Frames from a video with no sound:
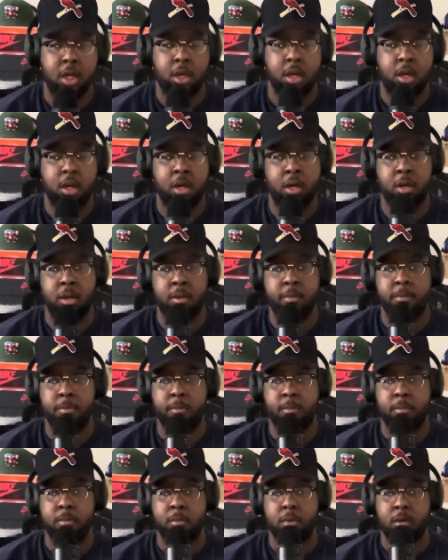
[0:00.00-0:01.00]

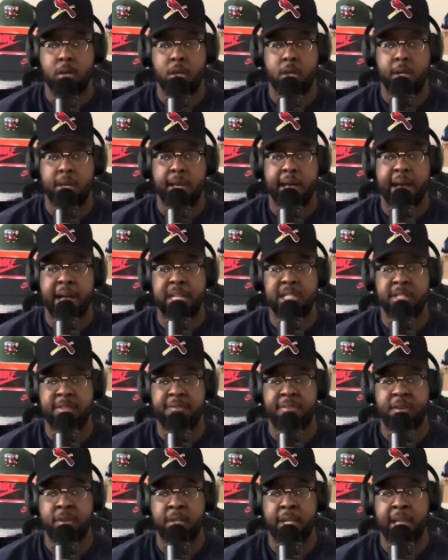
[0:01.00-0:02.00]
I just
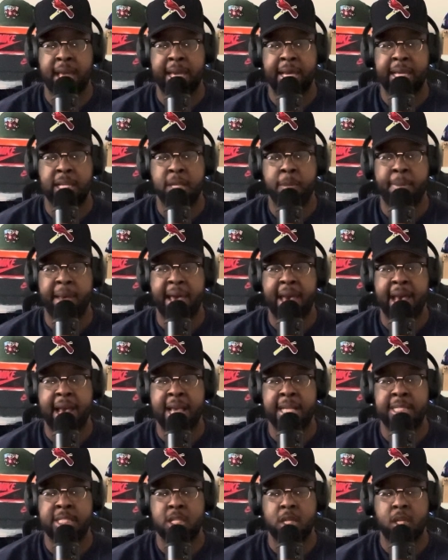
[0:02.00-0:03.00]
feel like in the
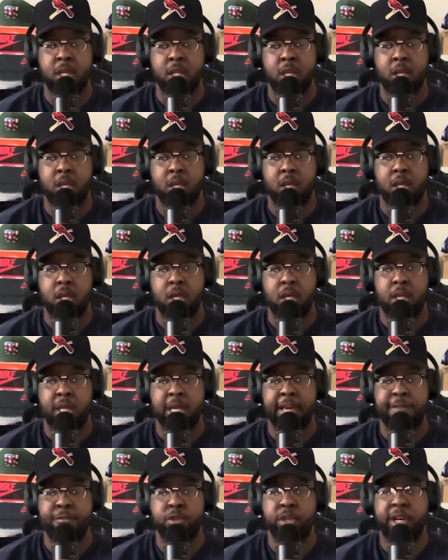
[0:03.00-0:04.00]
past,
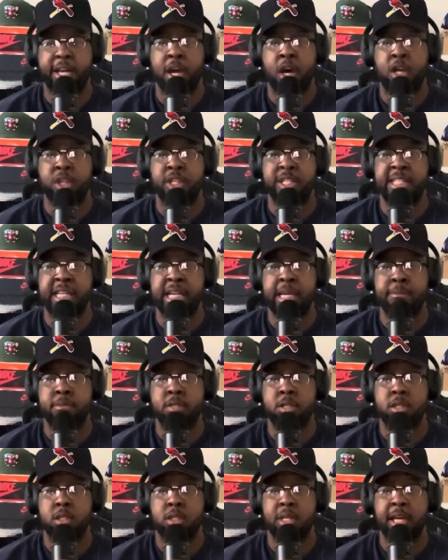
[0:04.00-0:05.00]
if you look at other
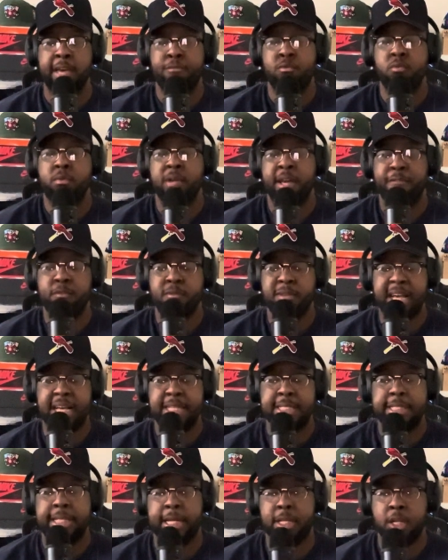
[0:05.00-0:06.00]
teams, if you
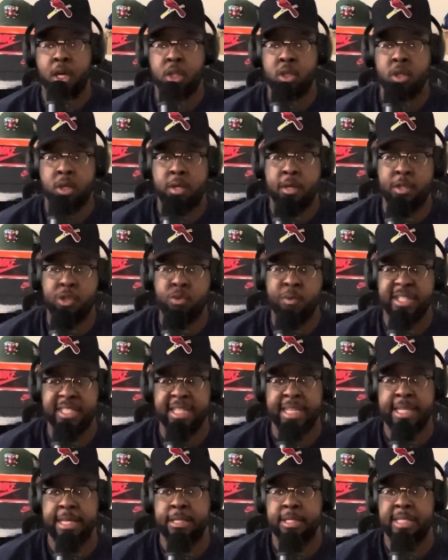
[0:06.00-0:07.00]
dissect other
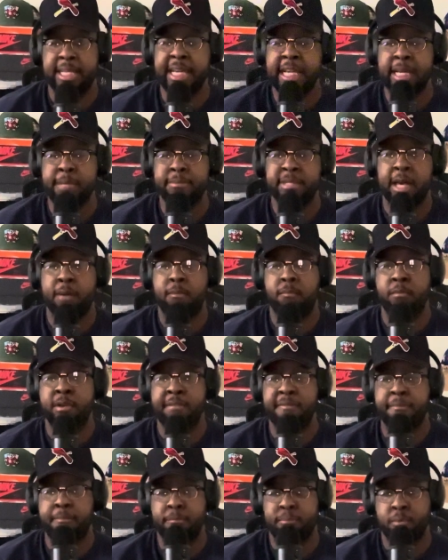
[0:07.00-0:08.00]
USA teams that
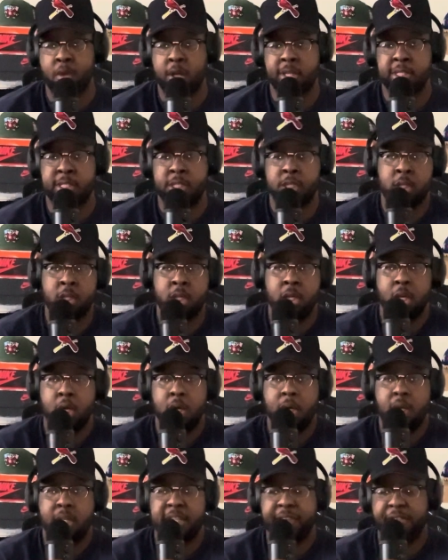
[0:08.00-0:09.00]
we've brought to
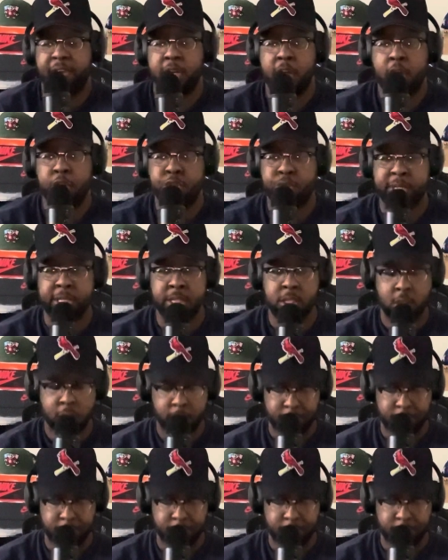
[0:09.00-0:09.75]
different countries